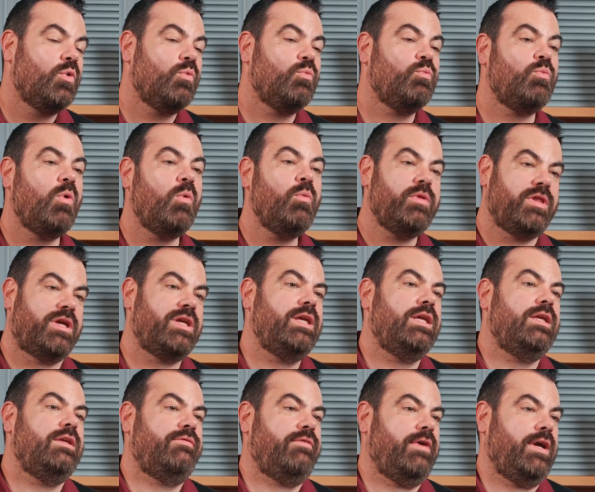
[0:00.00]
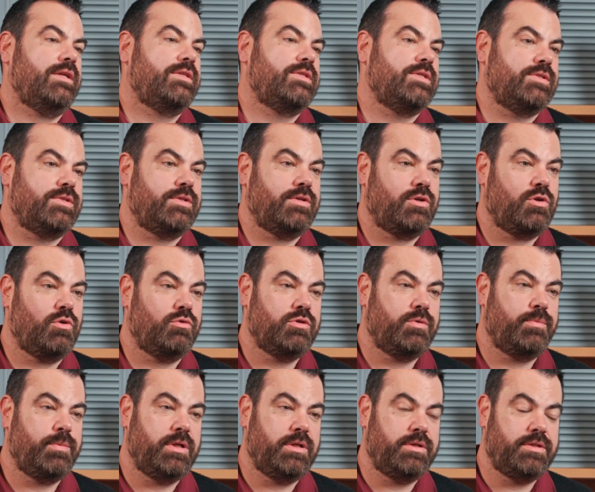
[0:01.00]
What were the key factors that
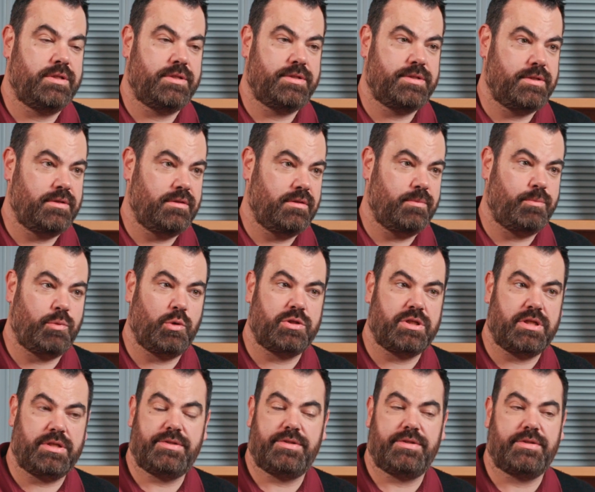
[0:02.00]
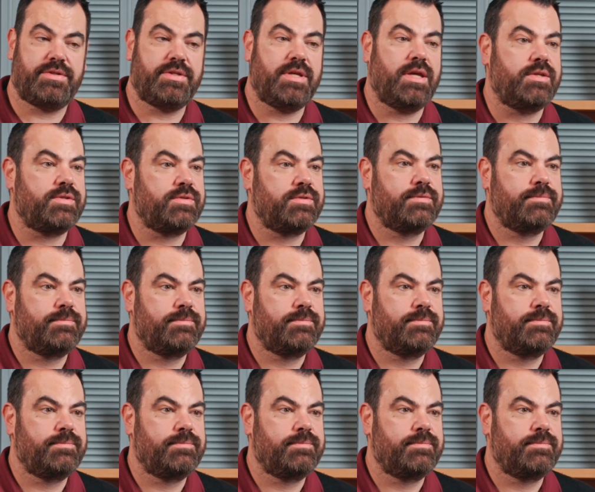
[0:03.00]
contributed to the project's success?